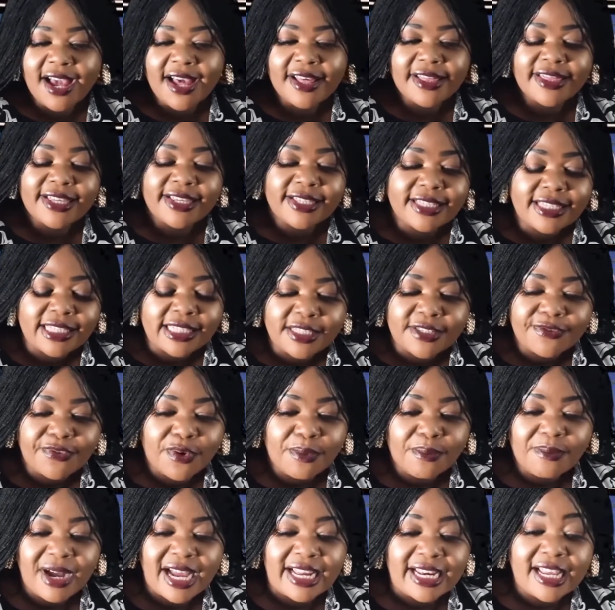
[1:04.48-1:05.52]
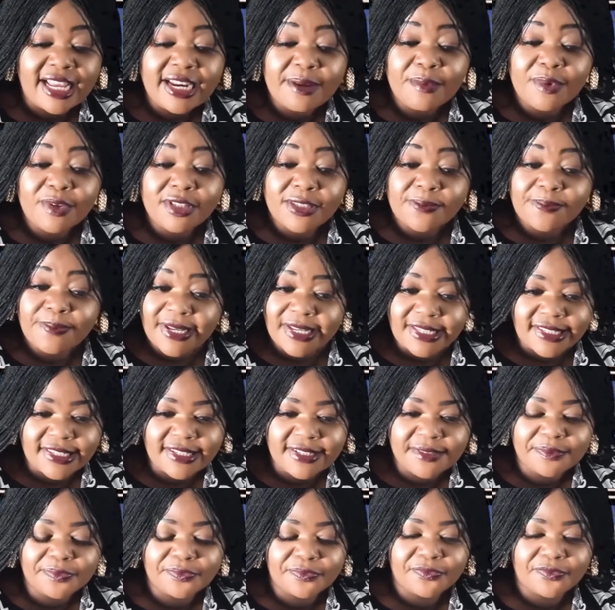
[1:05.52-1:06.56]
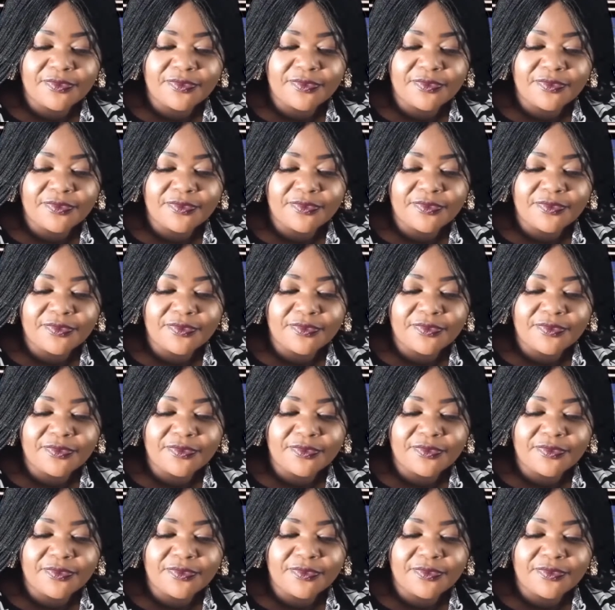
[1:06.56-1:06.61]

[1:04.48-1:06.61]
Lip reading: This is from anonymous person.